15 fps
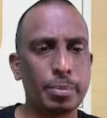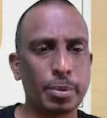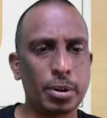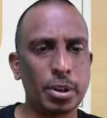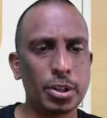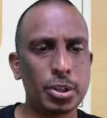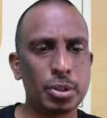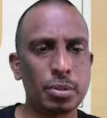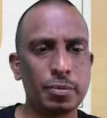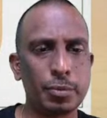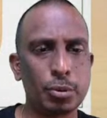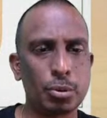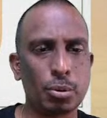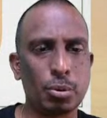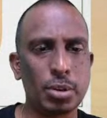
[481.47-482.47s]
production of
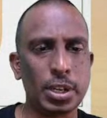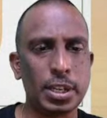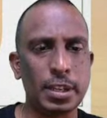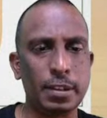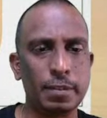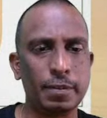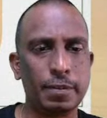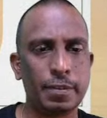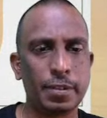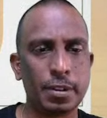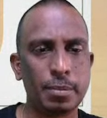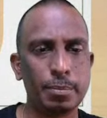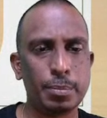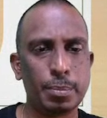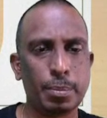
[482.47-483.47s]
toddy
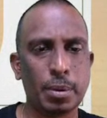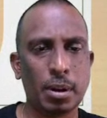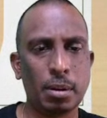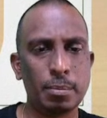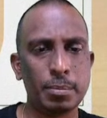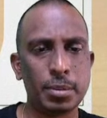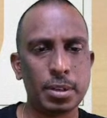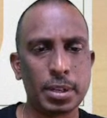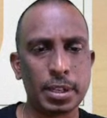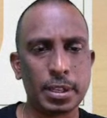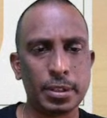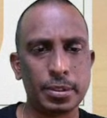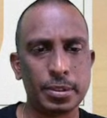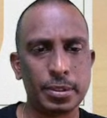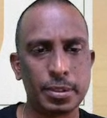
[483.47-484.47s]
from palm
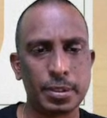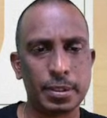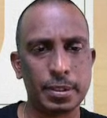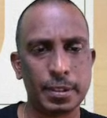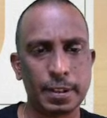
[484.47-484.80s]
trees.